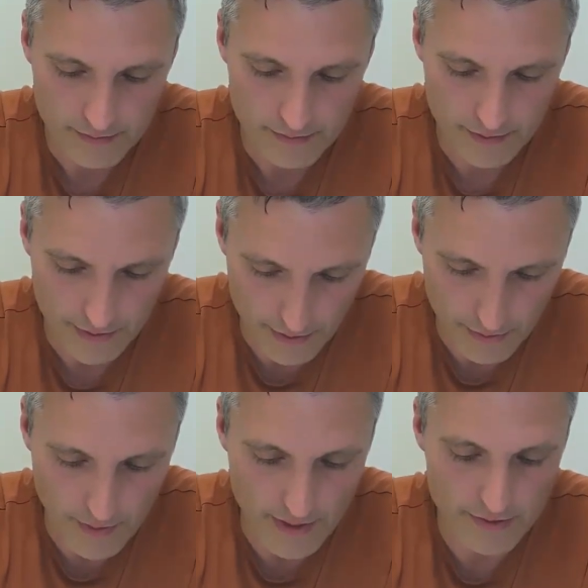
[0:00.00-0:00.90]
That there are
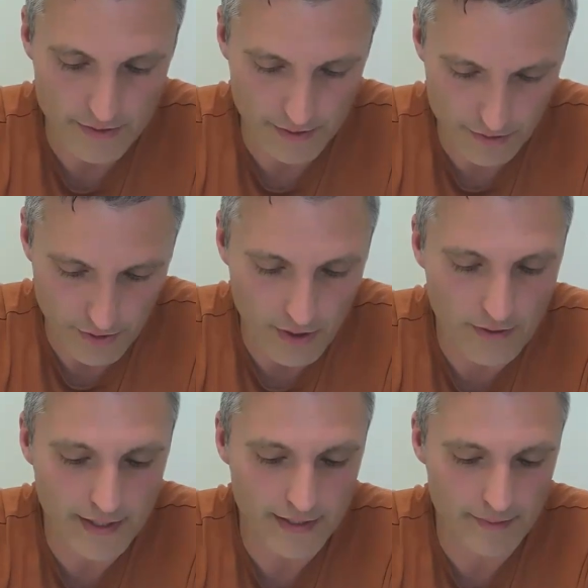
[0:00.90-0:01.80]
ways that it's
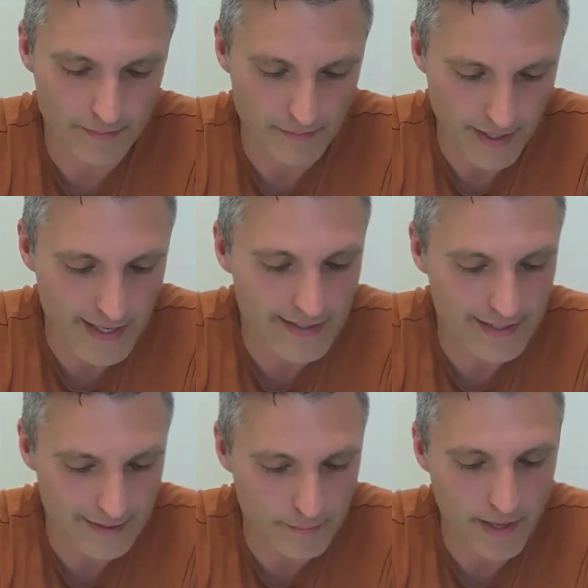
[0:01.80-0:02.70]
already had
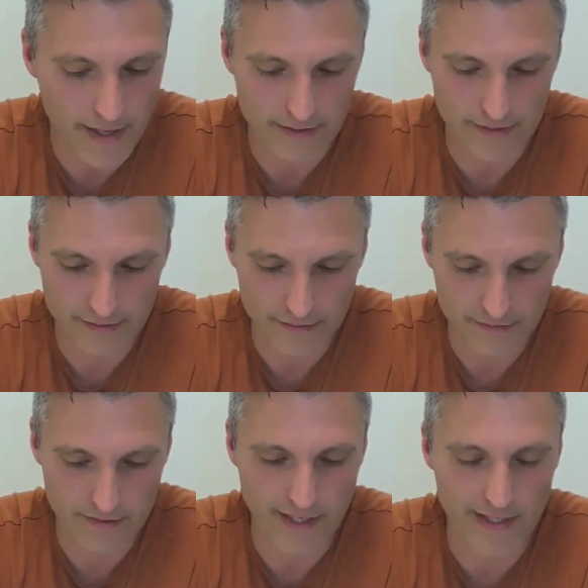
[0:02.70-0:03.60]
impact
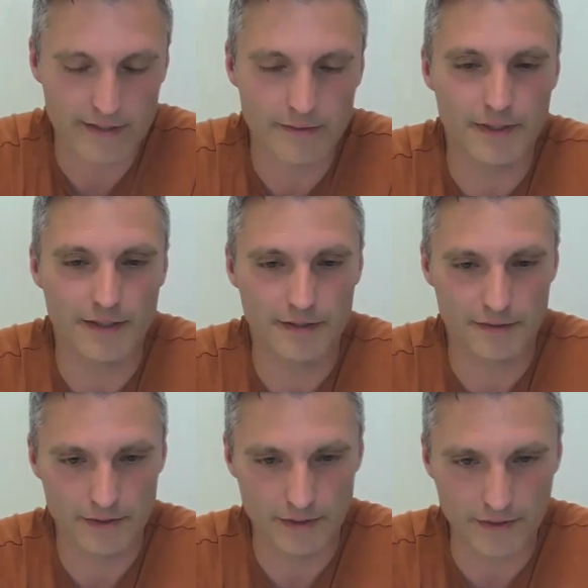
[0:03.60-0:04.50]
for that to be a
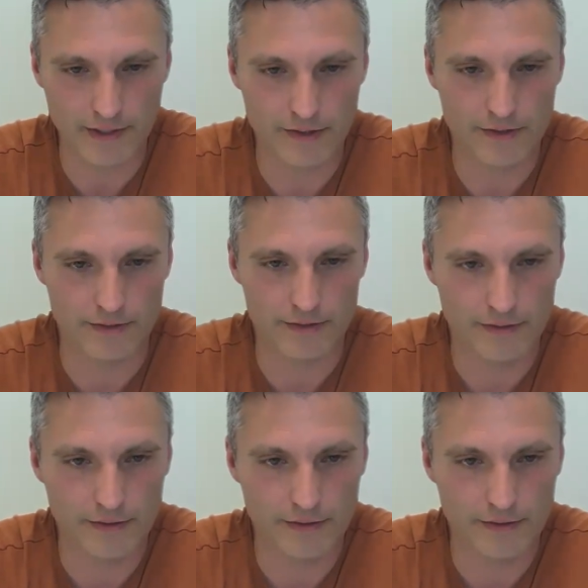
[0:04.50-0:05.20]
consideration.